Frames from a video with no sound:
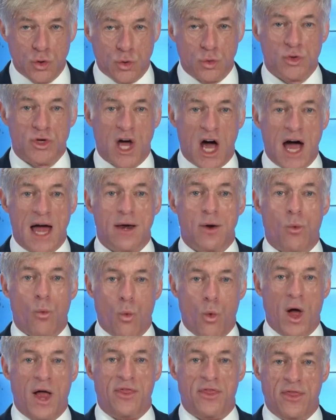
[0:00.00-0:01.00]
Not
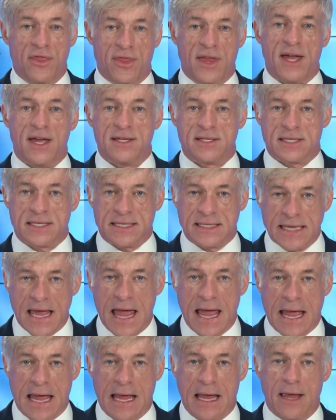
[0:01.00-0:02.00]
what they
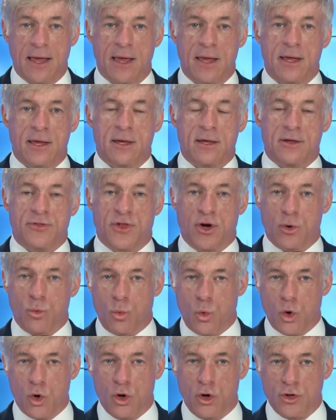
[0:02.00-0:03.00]
say. Their
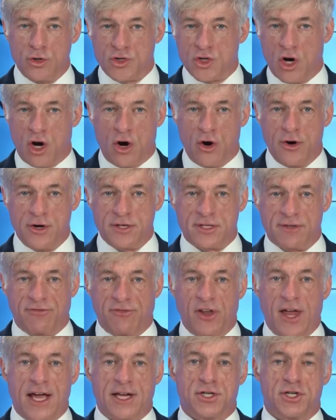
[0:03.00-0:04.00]
words are a
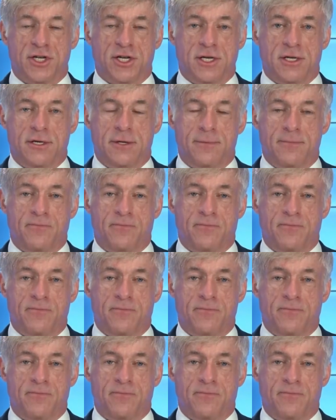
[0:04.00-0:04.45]
deflection.